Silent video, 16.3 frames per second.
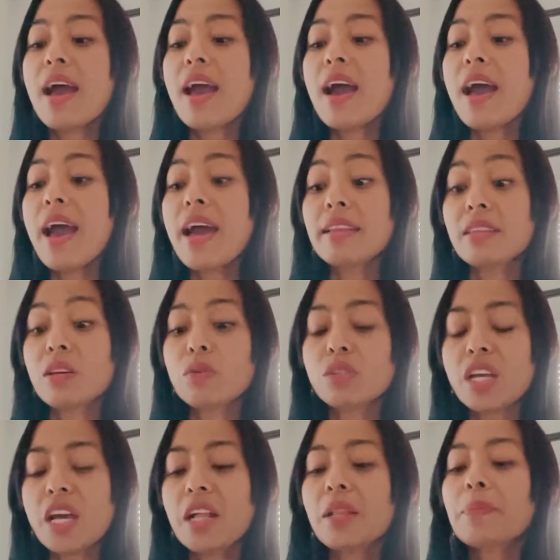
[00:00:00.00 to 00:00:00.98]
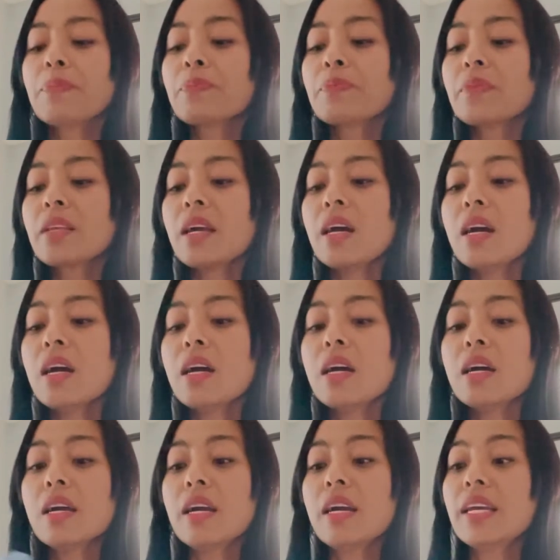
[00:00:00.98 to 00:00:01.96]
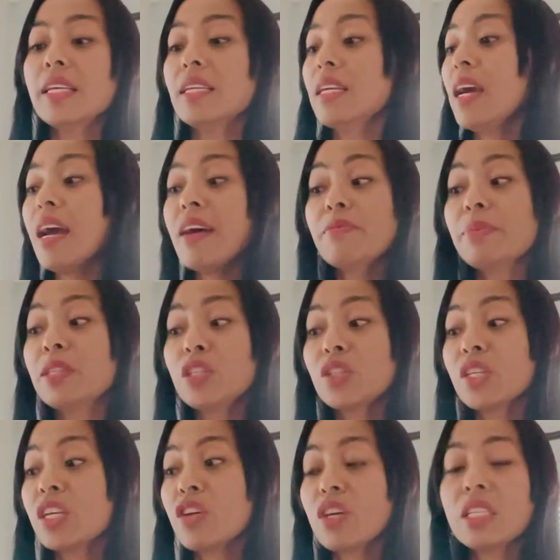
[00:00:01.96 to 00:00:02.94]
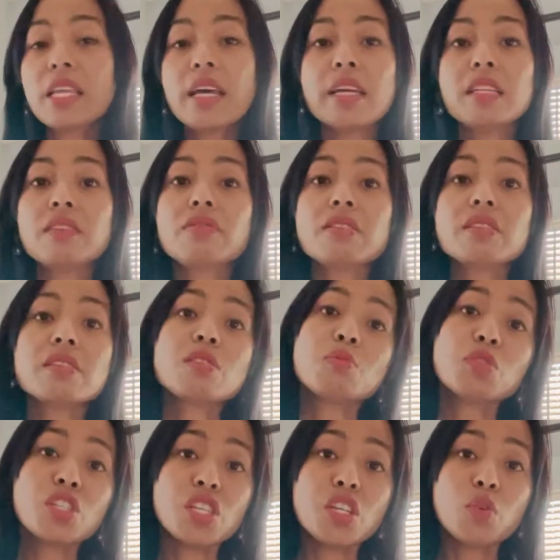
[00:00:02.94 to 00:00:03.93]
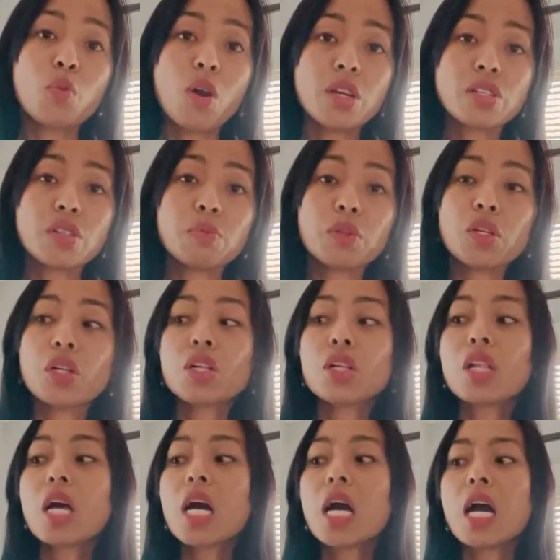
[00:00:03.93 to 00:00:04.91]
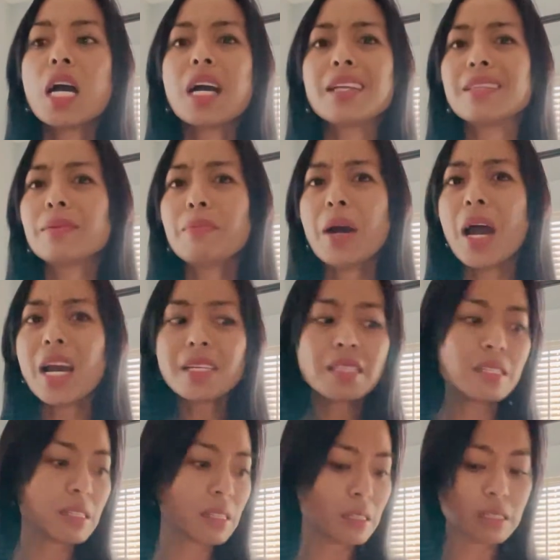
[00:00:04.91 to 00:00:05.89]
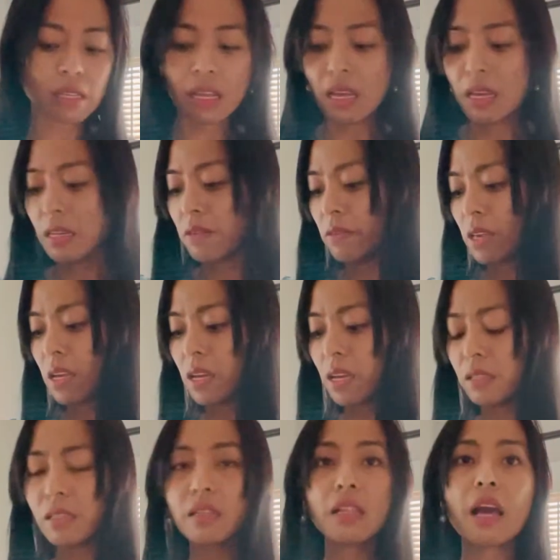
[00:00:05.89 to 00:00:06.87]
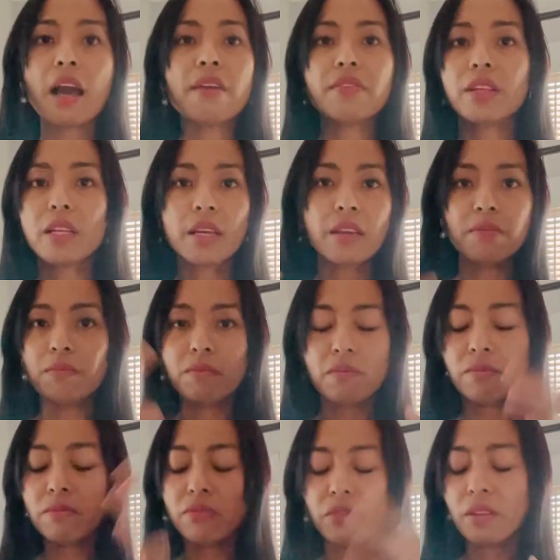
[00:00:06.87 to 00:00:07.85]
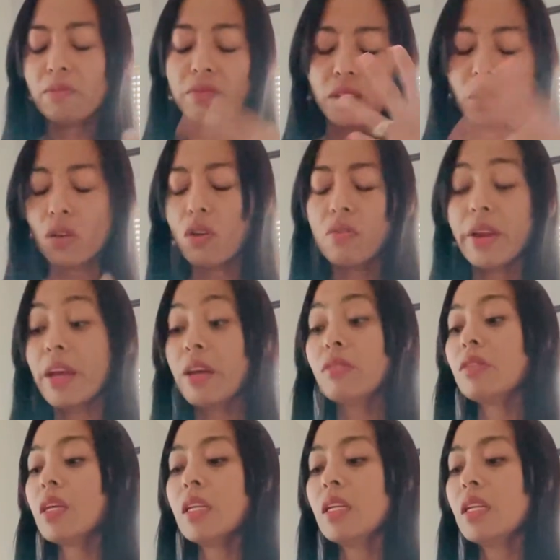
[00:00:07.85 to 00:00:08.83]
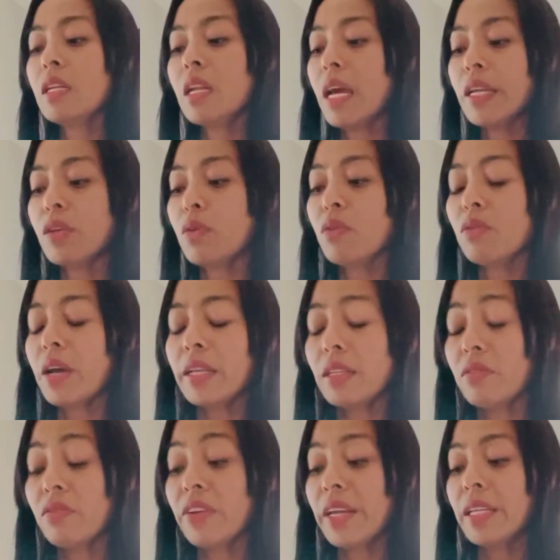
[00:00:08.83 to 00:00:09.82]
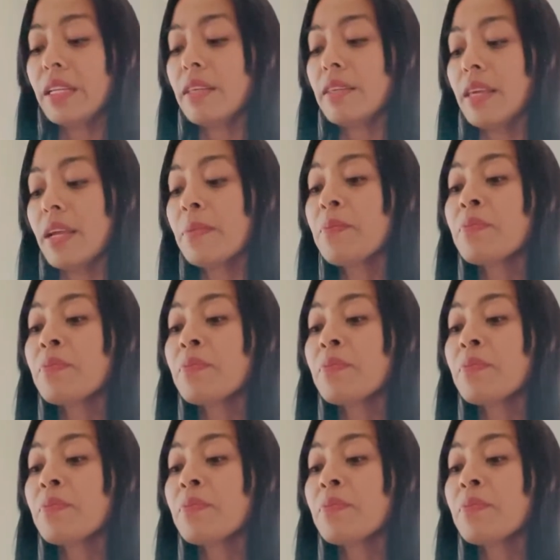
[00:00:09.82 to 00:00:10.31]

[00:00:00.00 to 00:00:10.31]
at the hotel. I have been looking online if this is machine washable. The box doesn't say anything. I still have it. I flipped it all around and I didn't find anything.